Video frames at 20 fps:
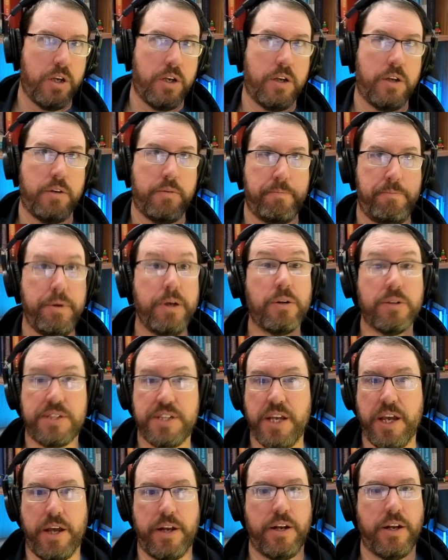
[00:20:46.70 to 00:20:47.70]
built
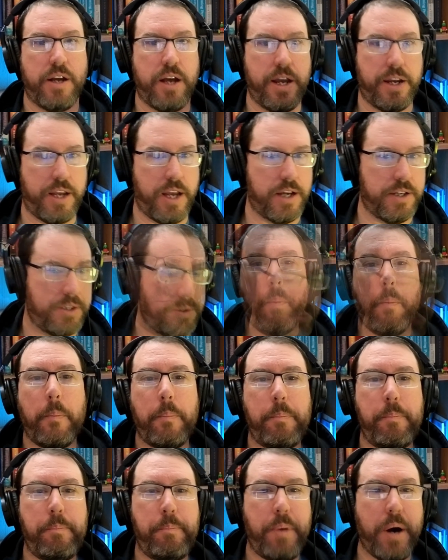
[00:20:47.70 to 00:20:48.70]
in, I guess.
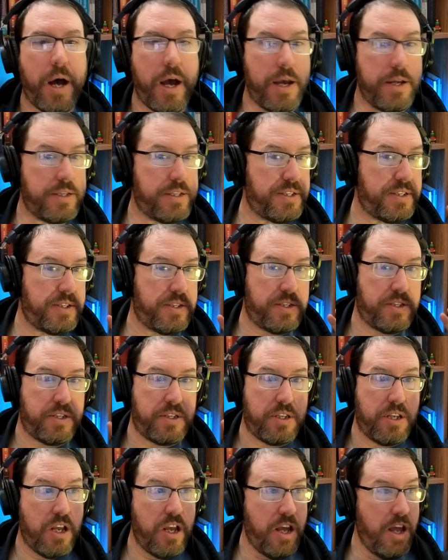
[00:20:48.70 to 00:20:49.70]
But
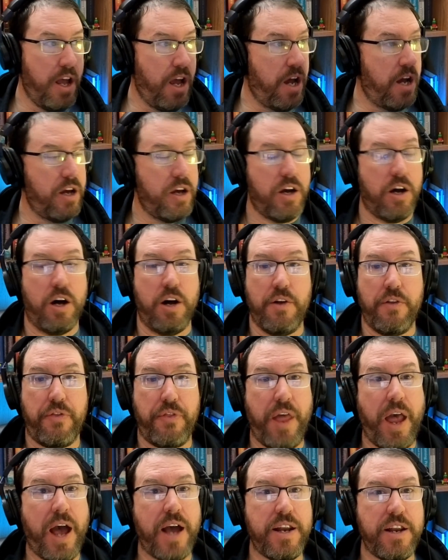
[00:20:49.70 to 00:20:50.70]

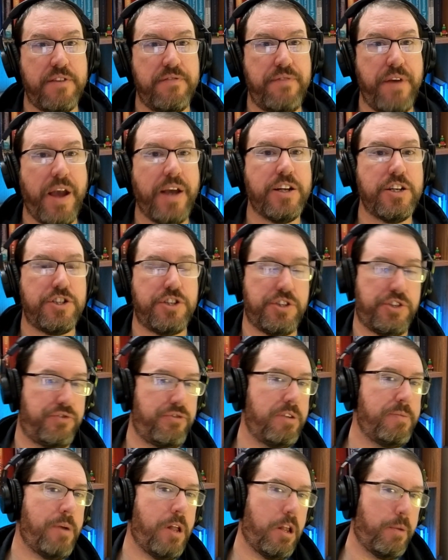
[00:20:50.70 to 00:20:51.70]
that advantage that
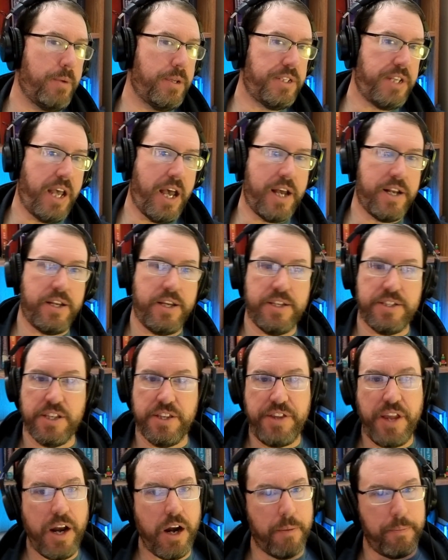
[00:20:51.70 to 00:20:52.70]
StreamElements had isn't
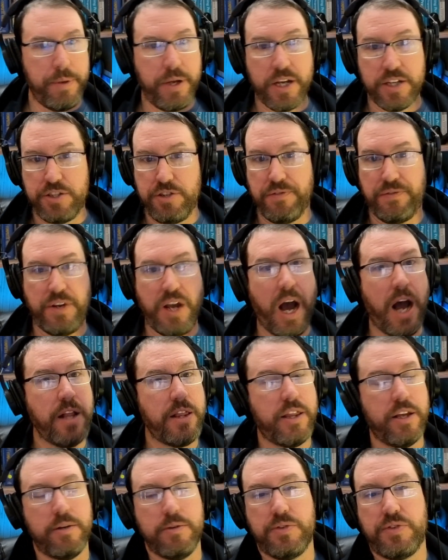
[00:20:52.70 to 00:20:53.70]
there because you've got
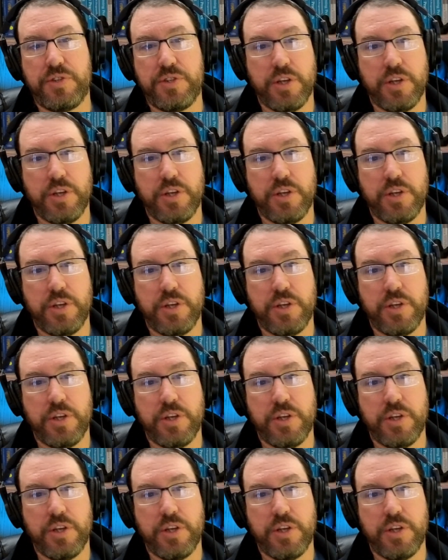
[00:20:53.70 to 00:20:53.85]
those.